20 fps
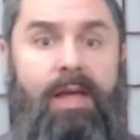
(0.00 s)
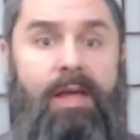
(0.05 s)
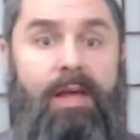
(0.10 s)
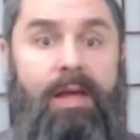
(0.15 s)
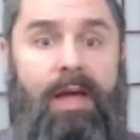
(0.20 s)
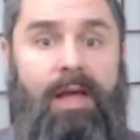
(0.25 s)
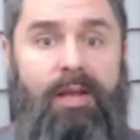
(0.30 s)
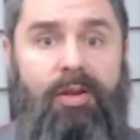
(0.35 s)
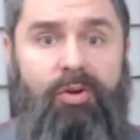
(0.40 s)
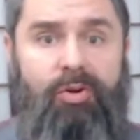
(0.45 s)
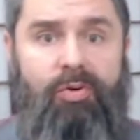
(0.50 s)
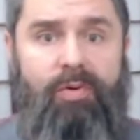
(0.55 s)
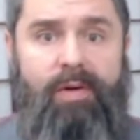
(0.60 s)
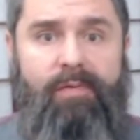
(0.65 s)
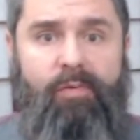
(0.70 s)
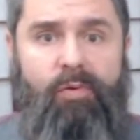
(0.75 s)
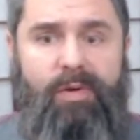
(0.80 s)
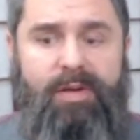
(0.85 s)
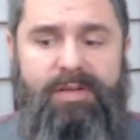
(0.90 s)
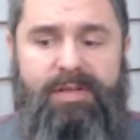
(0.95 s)
Hello
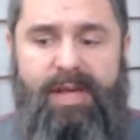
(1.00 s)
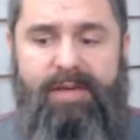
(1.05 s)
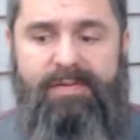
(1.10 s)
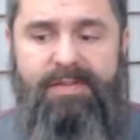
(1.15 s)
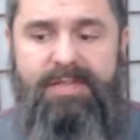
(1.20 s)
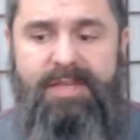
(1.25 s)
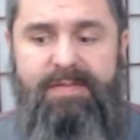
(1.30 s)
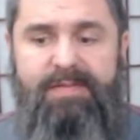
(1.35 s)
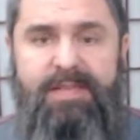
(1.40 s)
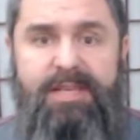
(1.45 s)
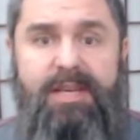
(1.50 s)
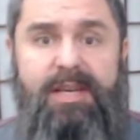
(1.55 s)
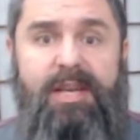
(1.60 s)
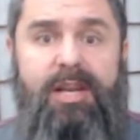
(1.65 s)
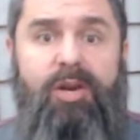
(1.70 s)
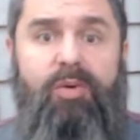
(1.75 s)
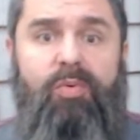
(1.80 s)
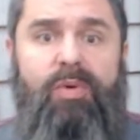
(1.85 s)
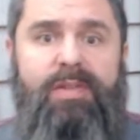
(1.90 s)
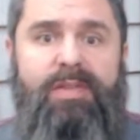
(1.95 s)
everyone, Kevin Stevenson here
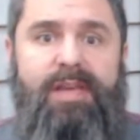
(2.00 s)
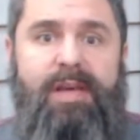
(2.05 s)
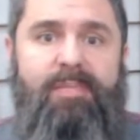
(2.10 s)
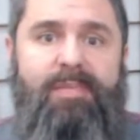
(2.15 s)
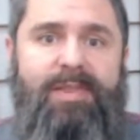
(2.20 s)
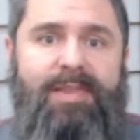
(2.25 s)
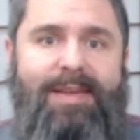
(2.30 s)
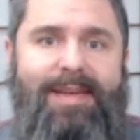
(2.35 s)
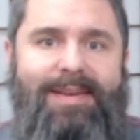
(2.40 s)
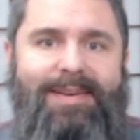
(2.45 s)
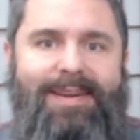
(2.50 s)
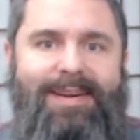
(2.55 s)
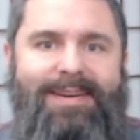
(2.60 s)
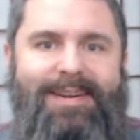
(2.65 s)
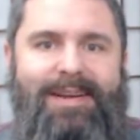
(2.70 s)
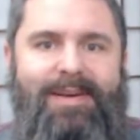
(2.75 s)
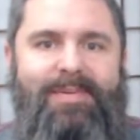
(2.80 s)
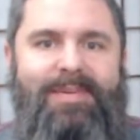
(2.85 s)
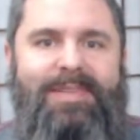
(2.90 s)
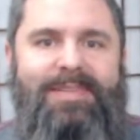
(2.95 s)
with
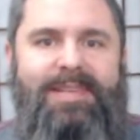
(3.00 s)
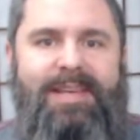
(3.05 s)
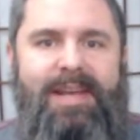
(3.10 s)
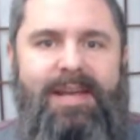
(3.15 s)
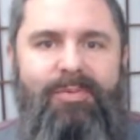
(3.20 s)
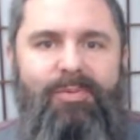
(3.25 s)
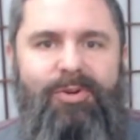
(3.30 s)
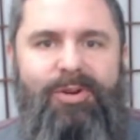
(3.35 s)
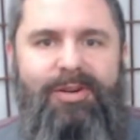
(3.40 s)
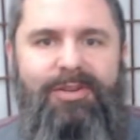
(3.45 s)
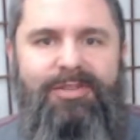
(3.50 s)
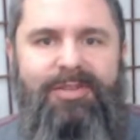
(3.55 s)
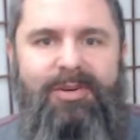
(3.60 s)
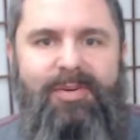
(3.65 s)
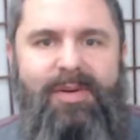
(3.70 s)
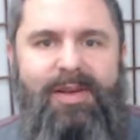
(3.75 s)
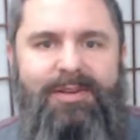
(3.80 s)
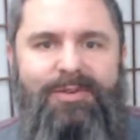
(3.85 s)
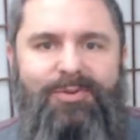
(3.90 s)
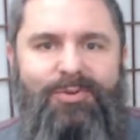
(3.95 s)
GetMeTheGeek.com, and today we're going to talk
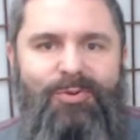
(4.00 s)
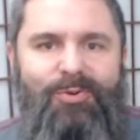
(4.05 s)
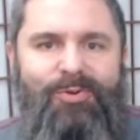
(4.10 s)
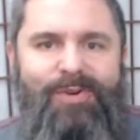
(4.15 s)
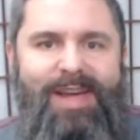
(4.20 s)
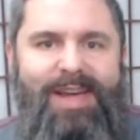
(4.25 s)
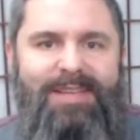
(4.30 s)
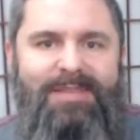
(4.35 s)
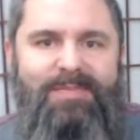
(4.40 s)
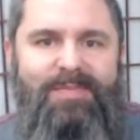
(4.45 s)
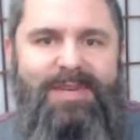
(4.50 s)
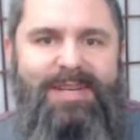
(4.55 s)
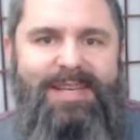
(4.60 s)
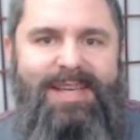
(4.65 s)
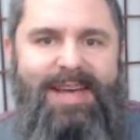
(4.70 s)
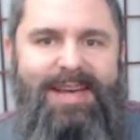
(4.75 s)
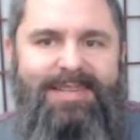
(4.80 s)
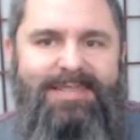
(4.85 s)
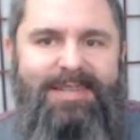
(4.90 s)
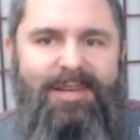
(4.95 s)
about TrueNAS Mini
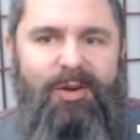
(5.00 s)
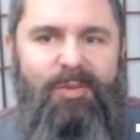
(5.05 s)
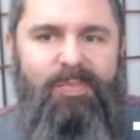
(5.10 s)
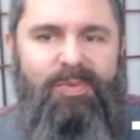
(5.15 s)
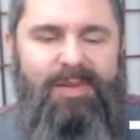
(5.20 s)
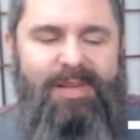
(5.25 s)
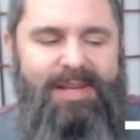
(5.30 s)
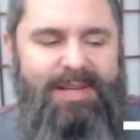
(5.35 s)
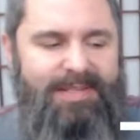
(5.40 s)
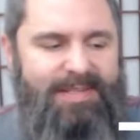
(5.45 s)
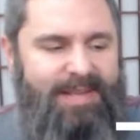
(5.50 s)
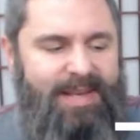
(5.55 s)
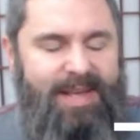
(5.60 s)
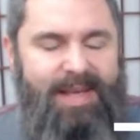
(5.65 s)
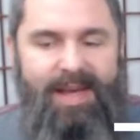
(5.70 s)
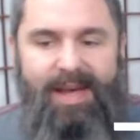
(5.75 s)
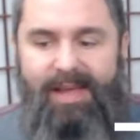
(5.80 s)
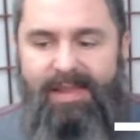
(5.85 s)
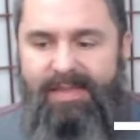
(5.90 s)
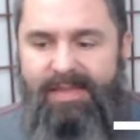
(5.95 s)
XL+.
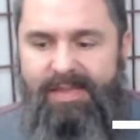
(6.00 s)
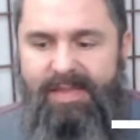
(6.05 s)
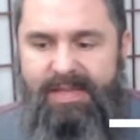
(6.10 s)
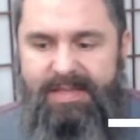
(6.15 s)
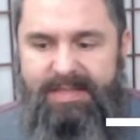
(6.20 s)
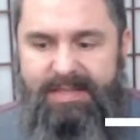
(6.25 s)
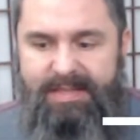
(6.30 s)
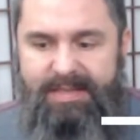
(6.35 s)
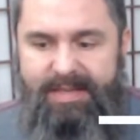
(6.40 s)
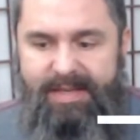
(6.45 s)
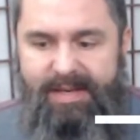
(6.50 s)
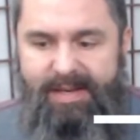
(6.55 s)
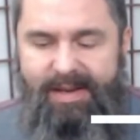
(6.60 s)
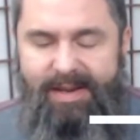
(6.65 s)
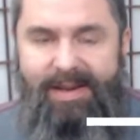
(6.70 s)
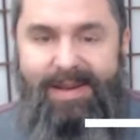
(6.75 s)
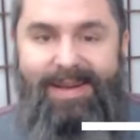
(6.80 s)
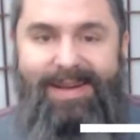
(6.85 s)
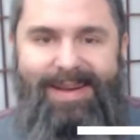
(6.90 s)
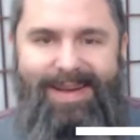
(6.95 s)
This is it.
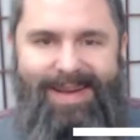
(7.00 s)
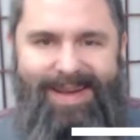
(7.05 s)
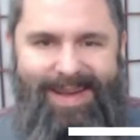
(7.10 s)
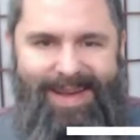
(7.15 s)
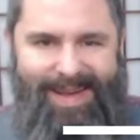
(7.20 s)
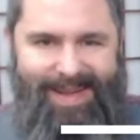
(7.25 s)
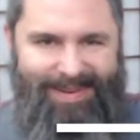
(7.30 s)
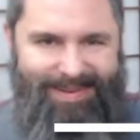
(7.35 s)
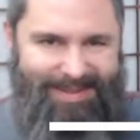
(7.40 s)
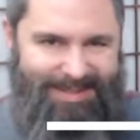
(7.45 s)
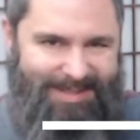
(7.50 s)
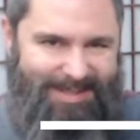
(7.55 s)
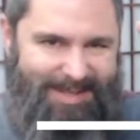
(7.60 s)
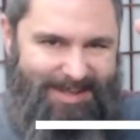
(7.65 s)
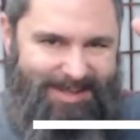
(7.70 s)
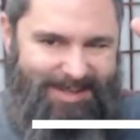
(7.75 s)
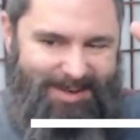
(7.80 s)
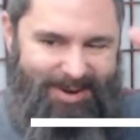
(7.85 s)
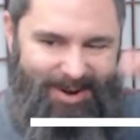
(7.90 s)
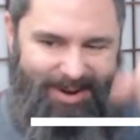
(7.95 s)
Let's get
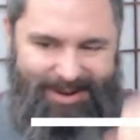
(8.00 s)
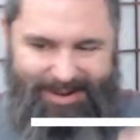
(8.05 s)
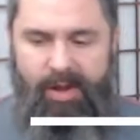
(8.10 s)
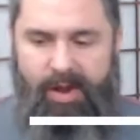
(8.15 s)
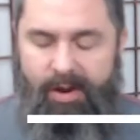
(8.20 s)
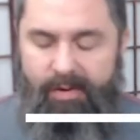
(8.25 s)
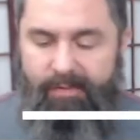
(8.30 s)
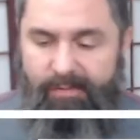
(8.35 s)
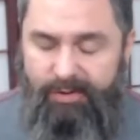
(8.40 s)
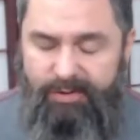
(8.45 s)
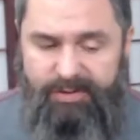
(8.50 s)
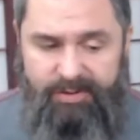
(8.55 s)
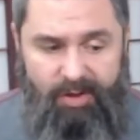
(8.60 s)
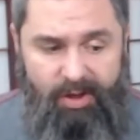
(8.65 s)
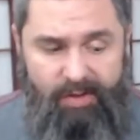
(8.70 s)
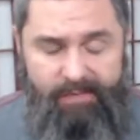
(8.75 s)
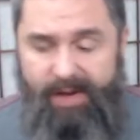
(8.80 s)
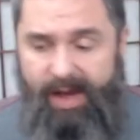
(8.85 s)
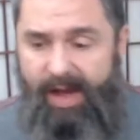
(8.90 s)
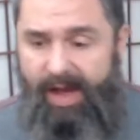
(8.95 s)
started. First off,
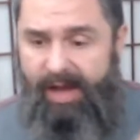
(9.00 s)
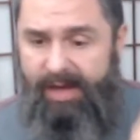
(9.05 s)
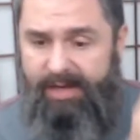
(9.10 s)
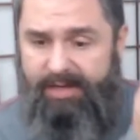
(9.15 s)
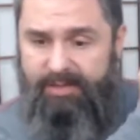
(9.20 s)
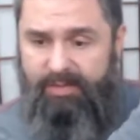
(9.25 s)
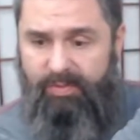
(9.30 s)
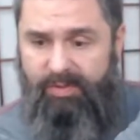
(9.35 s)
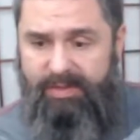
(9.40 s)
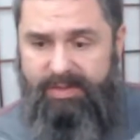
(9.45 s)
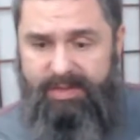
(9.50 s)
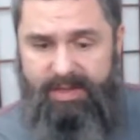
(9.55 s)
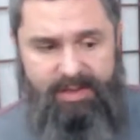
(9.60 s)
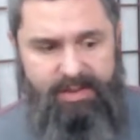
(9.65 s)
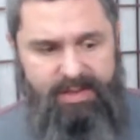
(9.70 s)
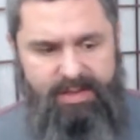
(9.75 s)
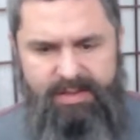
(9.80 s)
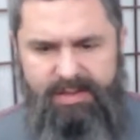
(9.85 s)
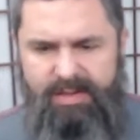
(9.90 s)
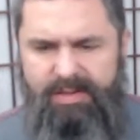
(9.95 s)
I just want to say
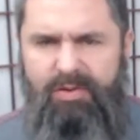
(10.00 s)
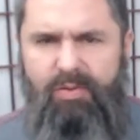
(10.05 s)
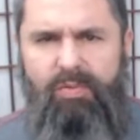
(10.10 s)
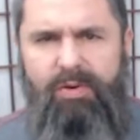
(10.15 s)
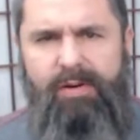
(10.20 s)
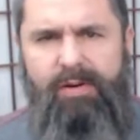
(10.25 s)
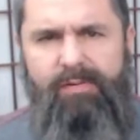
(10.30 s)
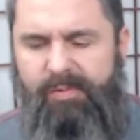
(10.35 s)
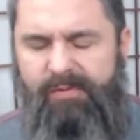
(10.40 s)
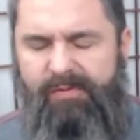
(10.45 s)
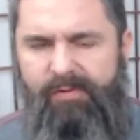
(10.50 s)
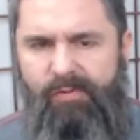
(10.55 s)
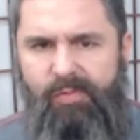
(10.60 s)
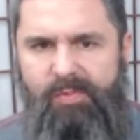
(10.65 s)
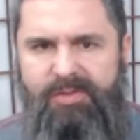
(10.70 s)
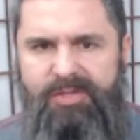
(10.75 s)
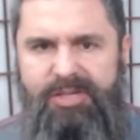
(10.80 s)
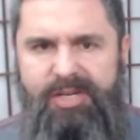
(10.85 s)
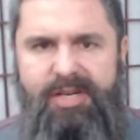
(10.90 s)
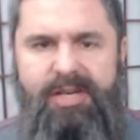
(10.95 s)
this is a wonderful
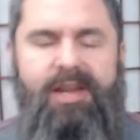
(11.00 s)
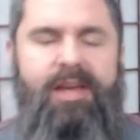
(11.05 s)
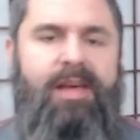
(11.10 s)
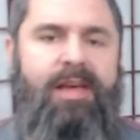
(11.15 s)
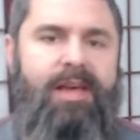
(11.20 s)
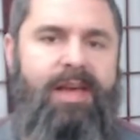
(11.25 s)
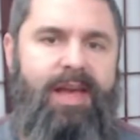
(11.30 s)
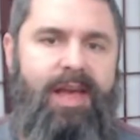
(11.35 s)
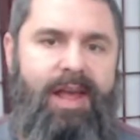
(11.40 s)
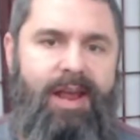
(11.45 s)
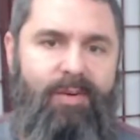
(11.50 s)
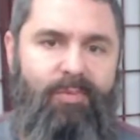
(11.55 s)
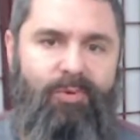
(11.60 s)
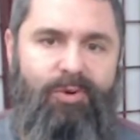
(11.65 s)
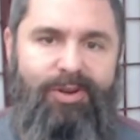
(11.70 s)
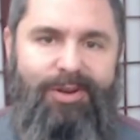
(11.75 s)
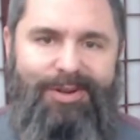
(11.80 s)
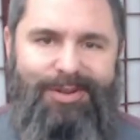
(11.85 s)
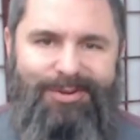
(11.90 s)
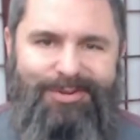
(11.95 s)
machine, and we're going
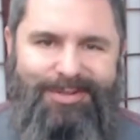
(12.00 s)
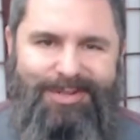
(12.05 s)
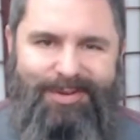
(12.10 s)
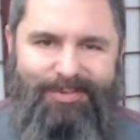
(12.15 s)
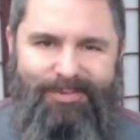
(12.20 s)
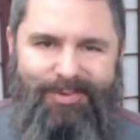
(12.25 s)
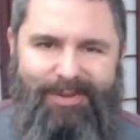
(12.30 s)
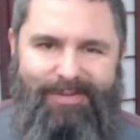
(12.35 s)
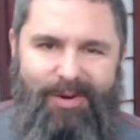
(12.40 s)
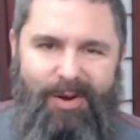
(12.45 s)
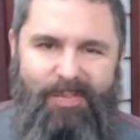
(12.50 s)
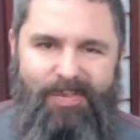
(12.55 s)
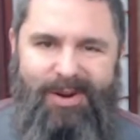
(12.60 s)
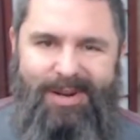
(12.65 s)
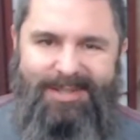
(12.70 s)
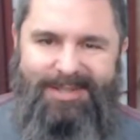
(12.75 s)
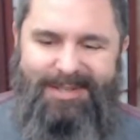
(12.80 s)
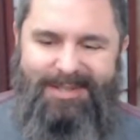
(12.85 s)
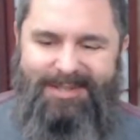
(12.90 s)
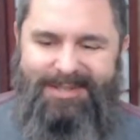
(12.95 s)
to use it in one of our
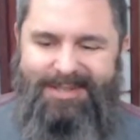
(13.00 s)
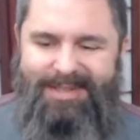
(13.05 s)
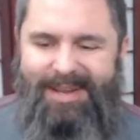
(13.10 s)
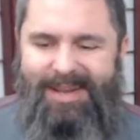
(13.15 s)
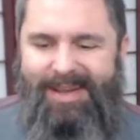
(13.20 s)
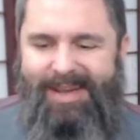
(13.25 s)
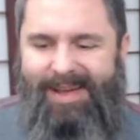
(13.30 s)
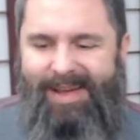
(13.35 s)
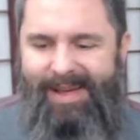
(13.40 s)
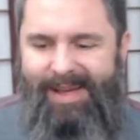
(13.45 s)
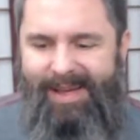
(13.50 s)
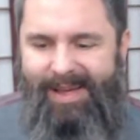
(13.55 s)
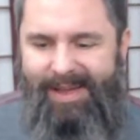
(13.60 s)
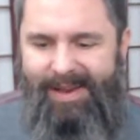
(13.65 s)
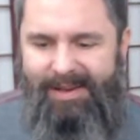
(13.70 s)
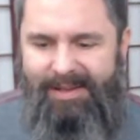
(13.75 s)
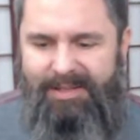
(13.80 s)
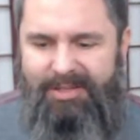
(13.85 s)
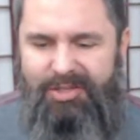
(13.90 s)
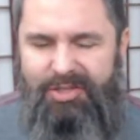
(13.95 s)
projects. And
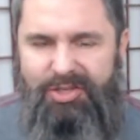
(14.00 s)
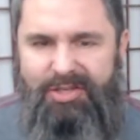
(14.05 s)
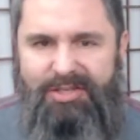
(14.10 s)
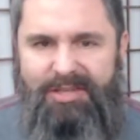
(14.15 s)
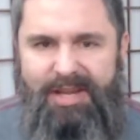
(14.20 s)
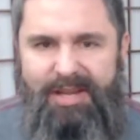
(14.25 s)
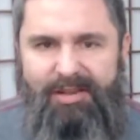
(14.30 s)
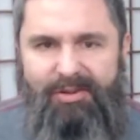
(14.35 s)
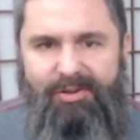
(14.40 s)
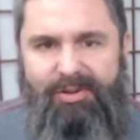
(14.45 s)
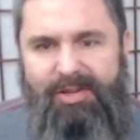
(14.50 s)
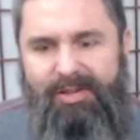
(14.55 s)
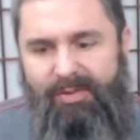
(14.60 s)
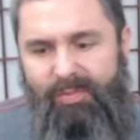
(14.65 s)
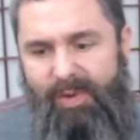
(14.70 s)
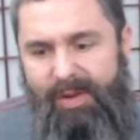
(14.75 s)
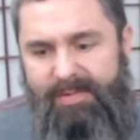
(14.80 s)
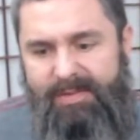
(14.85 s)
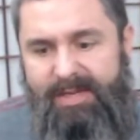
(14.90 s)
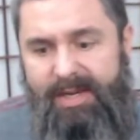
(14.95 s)
let's just take a look at the
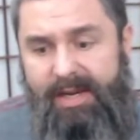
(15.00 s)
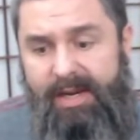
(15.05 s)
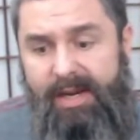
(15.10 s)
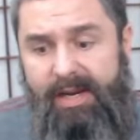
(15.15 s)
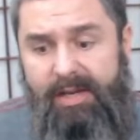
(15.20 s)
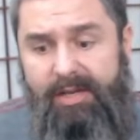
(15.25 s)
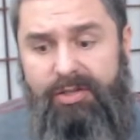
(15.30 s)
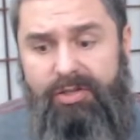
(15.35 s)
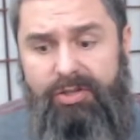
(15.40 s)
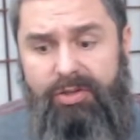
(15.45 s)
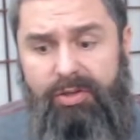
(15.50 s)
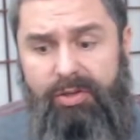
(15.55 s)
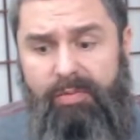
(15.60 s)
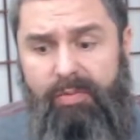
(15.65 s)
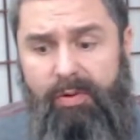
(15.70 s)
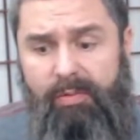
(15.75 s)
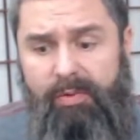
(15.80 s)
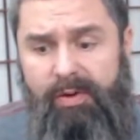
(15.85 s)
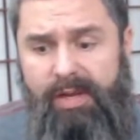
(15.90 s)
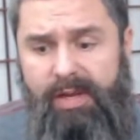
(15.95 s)
website and show you what
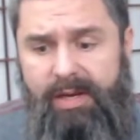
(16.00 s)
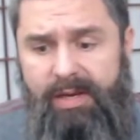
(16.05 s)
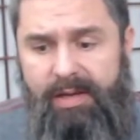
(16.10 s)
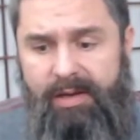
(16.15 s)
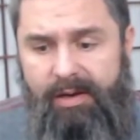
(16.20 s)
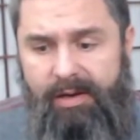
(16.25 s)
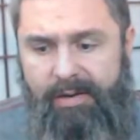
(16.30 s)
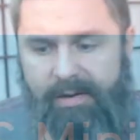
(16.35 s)
we're getting here.